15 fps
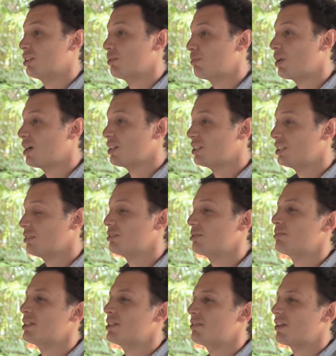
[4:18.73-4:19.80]
Your products seem to
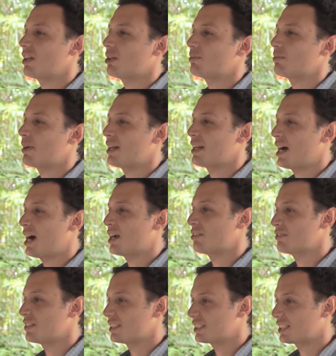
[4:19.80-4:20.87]
be developed out
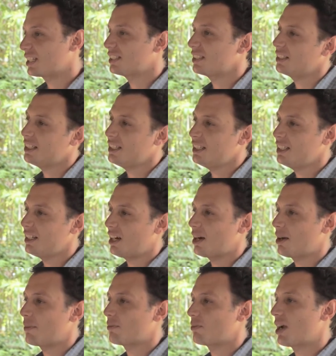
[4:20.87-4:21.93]
of necessity
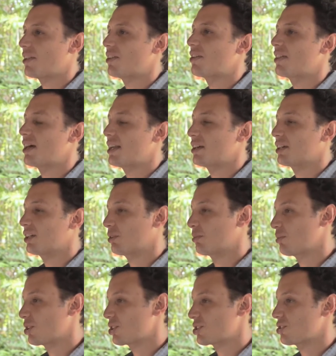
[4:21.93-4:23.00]
rather than a
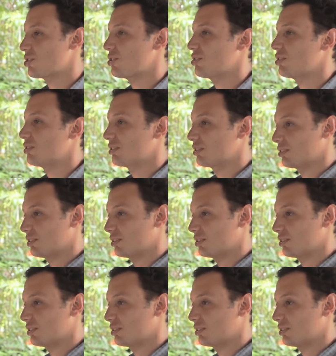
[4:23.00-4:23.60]
commercial.